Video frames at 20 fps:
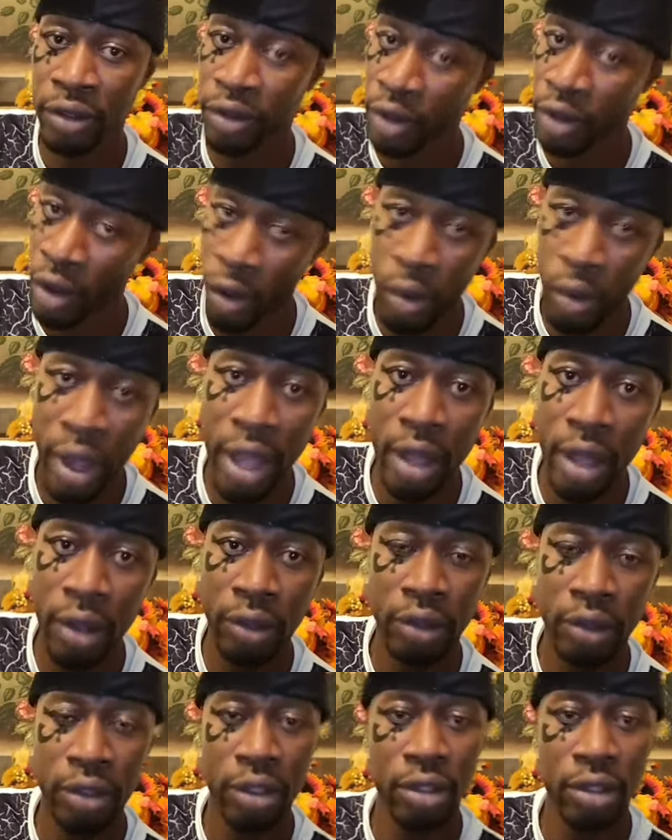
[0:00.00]
no
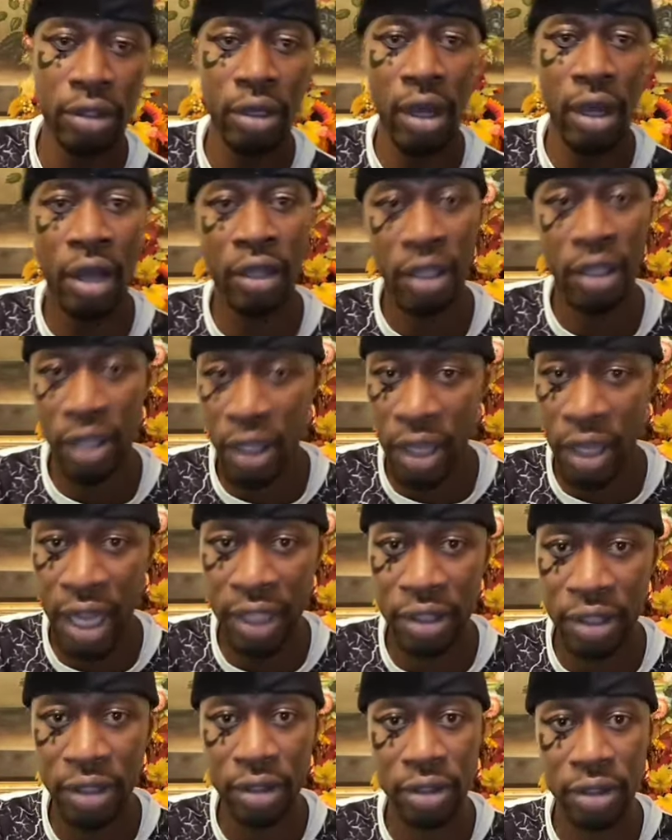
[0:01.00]
L's other than
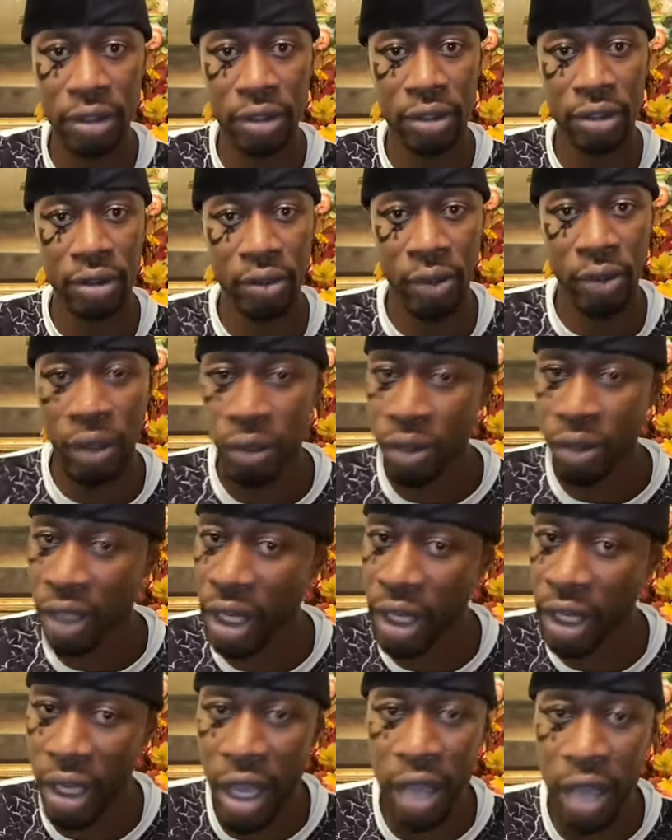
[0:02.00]
lessons. We don't
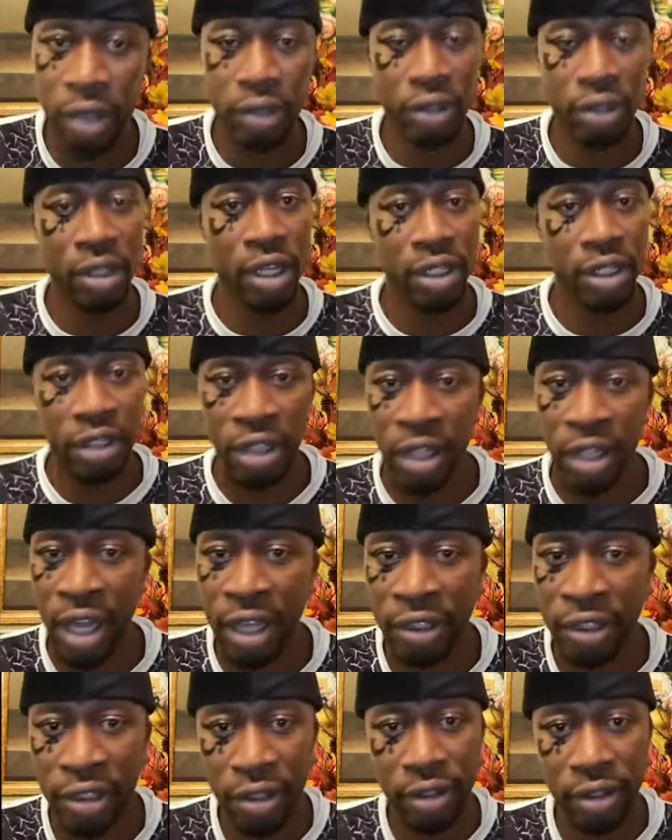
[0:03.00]
take L's unless they're
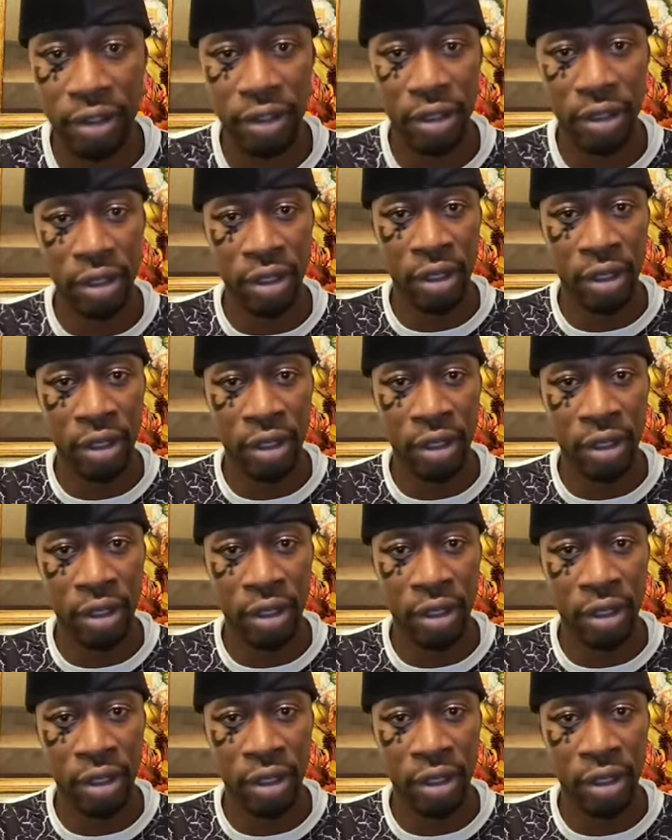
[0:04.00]
lessons.